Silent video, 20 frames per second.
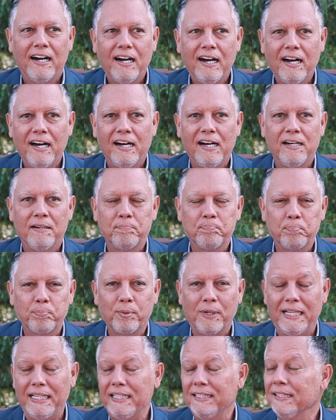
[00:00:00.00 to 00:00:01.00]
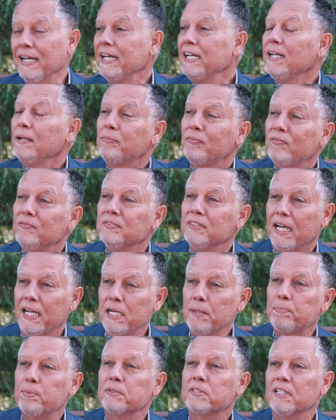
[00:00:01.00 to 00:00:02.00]
Probably
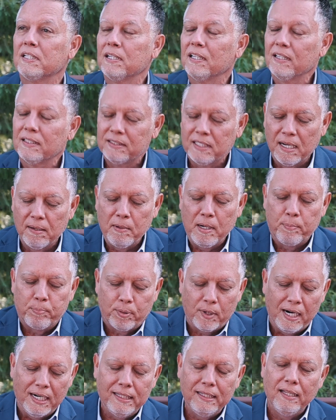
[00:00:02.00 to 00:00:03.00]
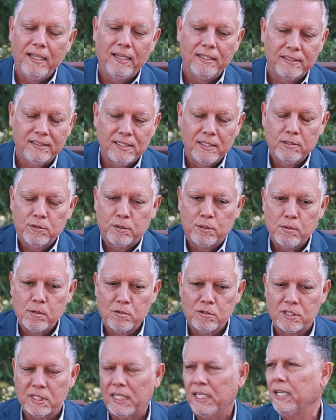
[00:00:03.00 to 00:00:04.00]
90% of the time I probably listen
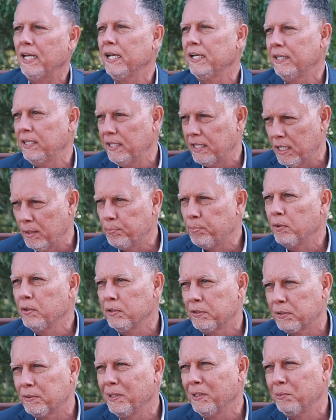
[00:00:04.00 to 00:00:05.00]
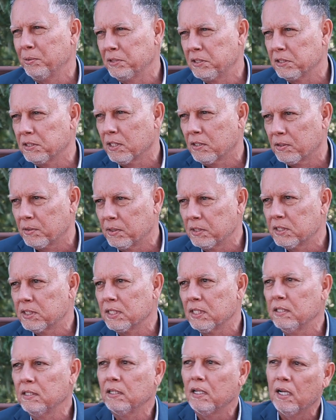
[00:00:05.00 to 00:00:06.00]
to Z88.3, which is a
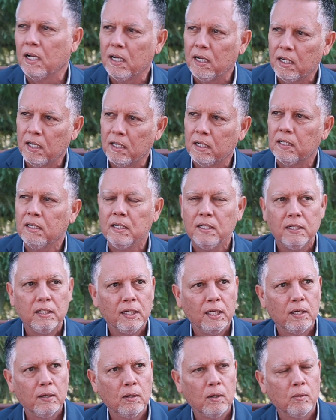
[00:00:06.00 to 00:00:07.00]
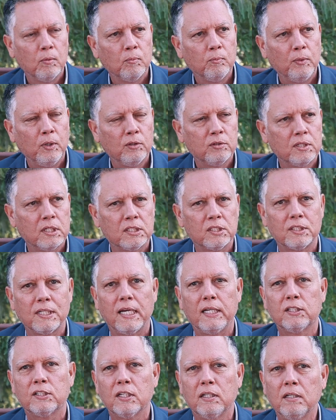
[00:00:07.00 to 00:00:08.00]
Christian music
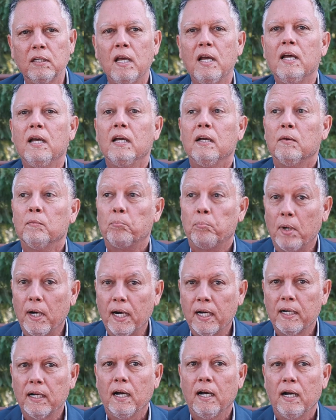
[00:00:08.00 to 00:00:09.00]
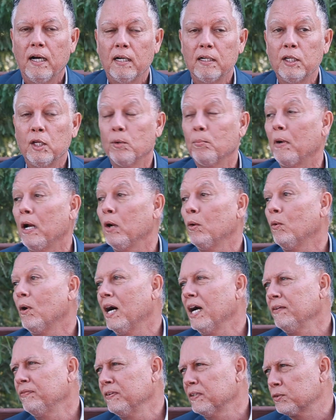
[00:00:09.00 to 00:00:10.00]
station. But my
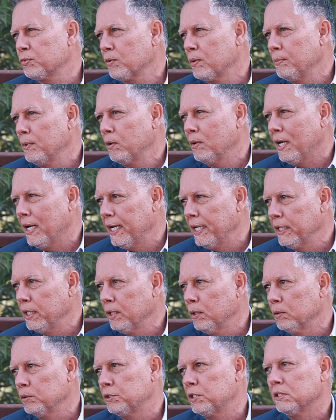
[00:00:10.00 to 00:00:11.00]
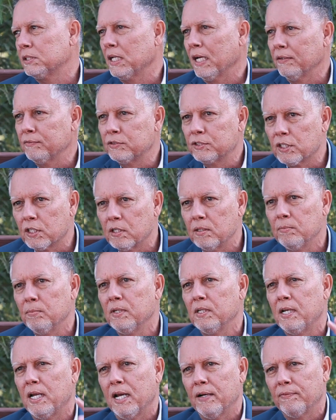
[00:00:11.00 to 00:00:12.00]
wife is from Ohio. She's half
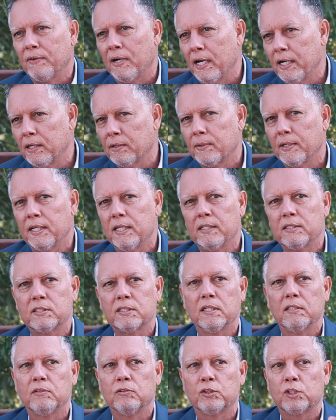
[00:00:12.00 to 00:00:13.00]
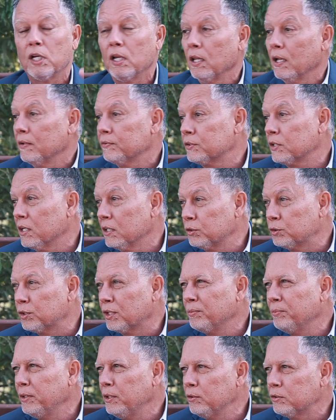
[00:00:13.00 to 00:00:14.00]
German, half Irish, and she loves
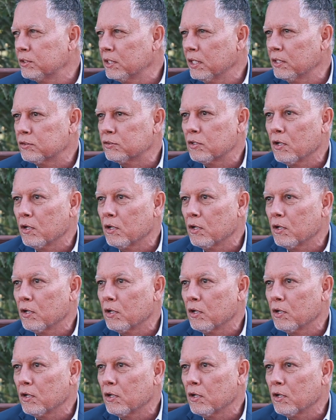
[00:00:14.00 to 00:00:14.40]
country music.